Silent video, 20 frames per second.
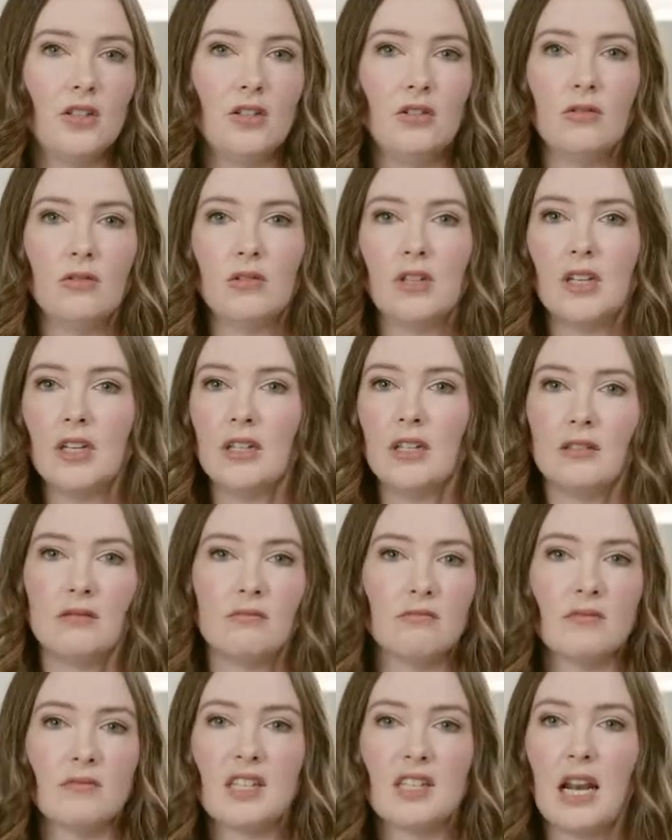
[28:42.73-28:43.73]
You
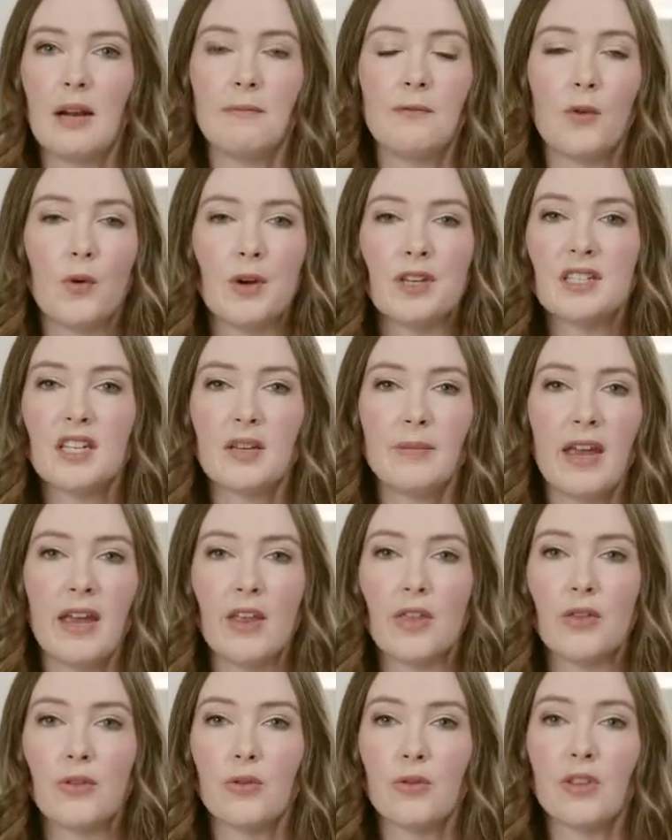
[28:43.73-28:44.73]
can set up voice
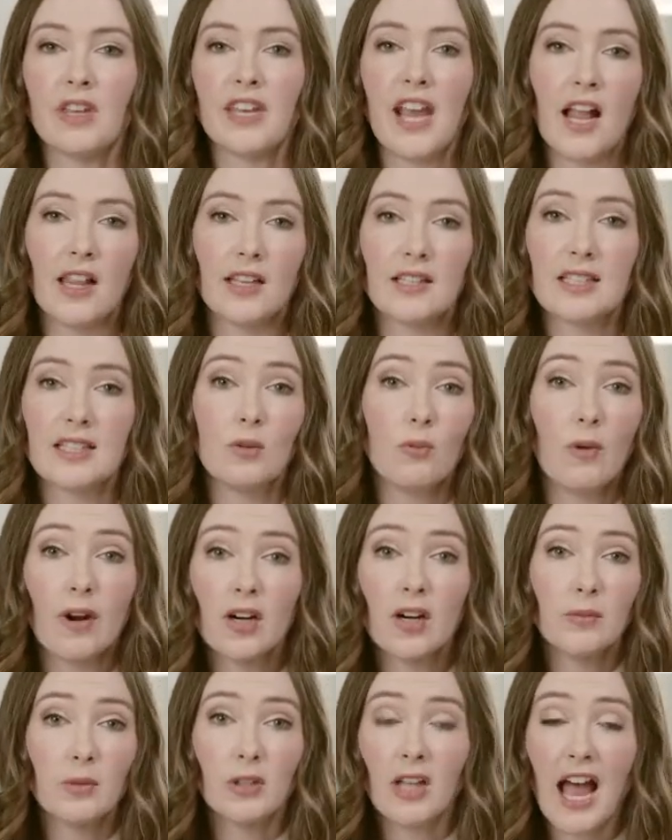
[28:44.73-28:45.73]
command through the Galaxy
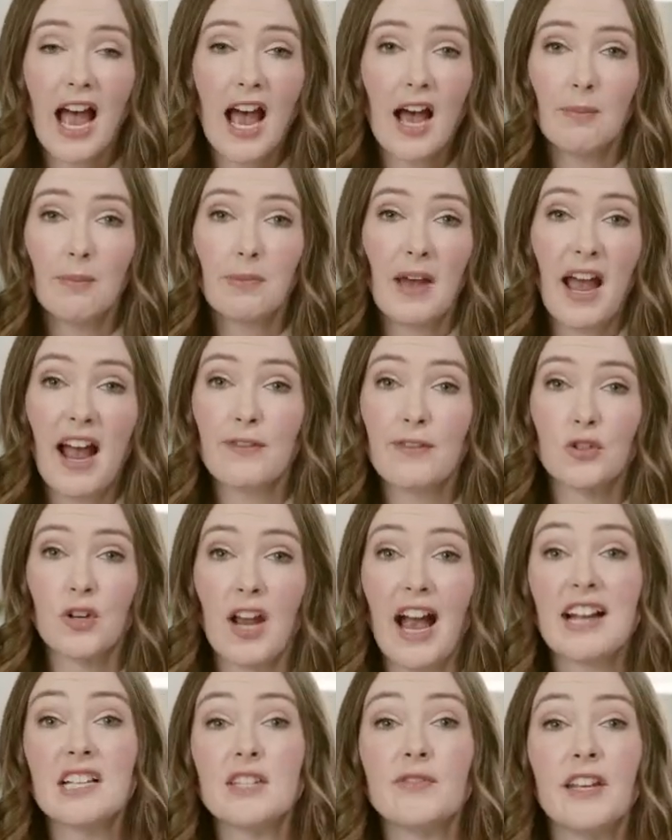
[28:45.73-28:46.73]
Wearable app. After
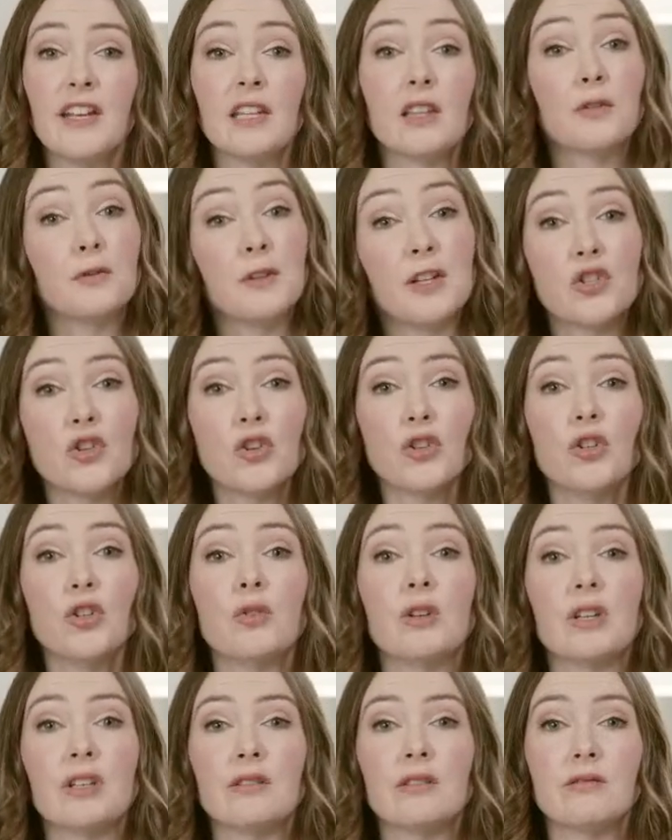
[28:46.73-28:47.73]
activating the feature,
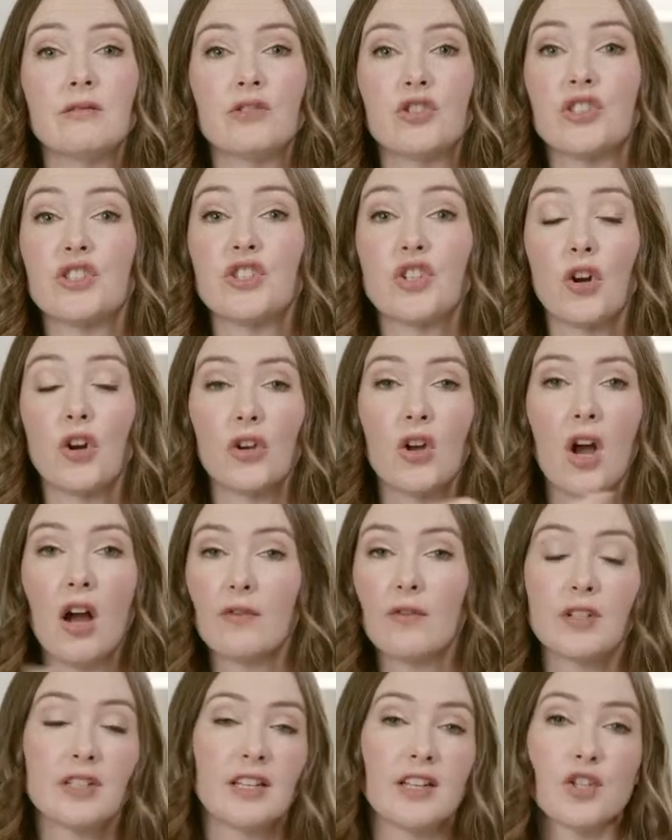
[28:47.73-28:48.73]
you can just start a
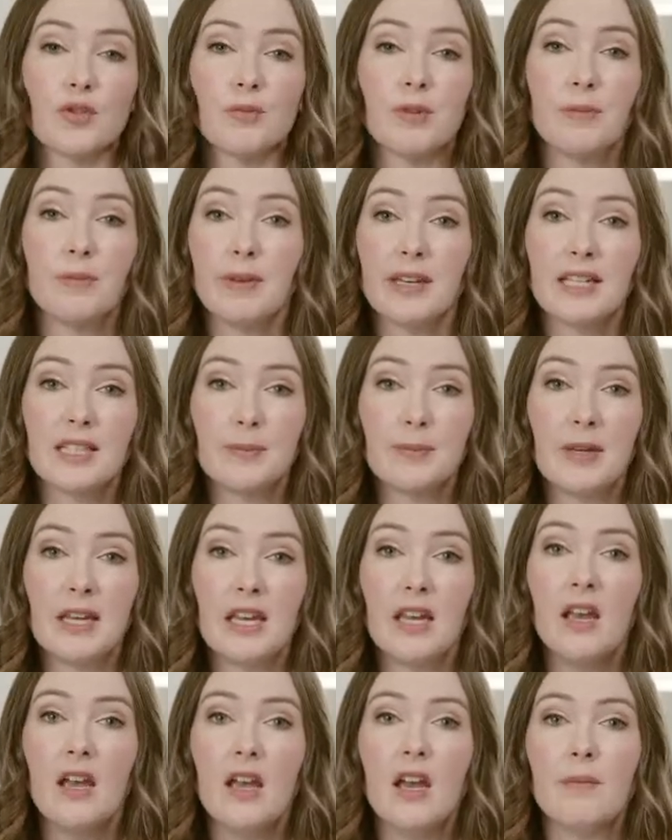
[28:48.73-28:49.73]
conversation with
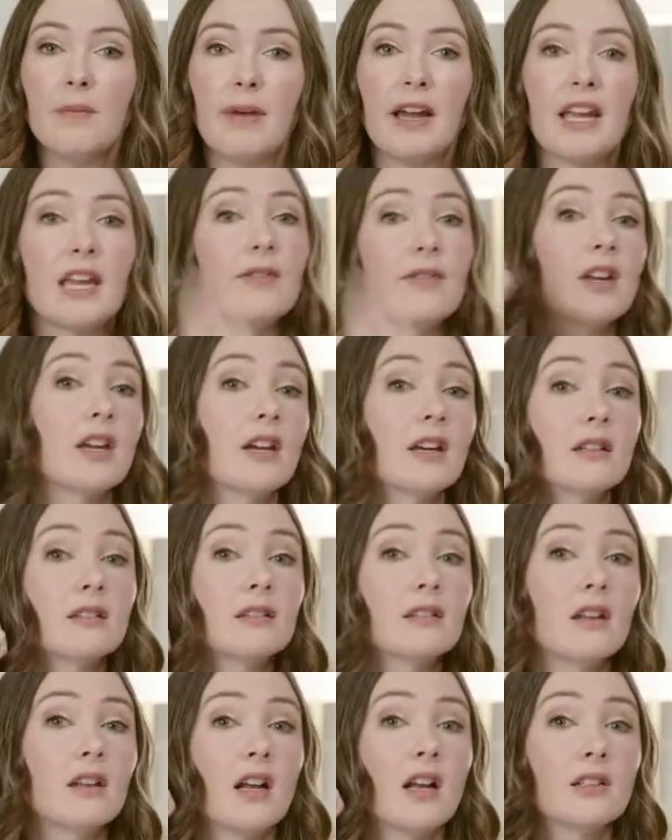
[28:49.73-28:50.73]
Bixby by giving a,
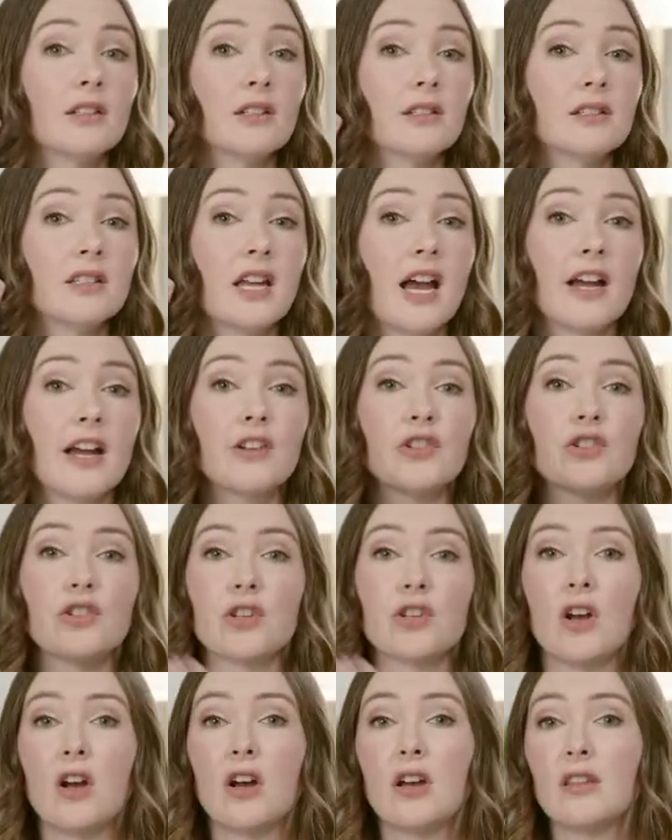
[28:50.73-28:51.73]
a little
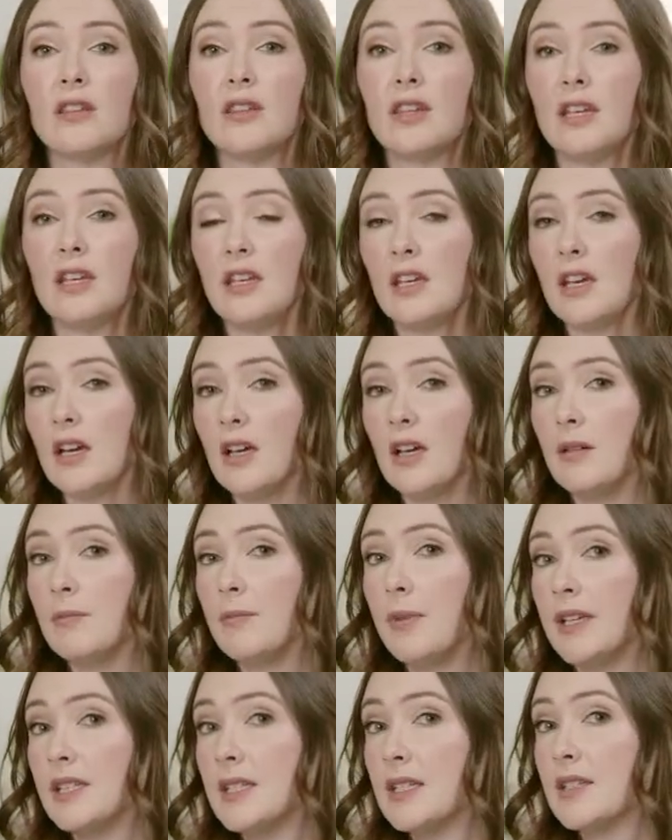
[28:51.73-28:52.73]
touch on the uh,
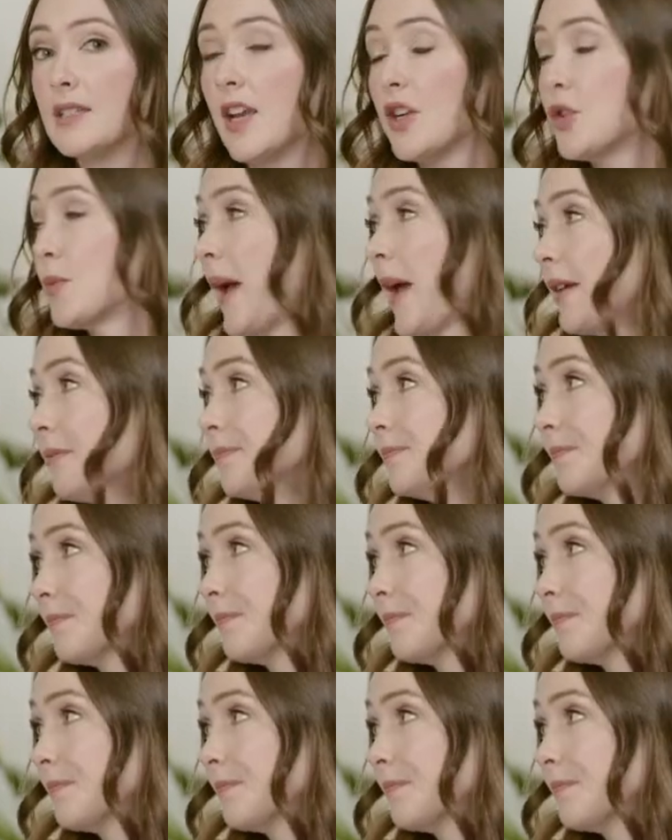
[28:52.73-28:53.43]
Buds touchpad.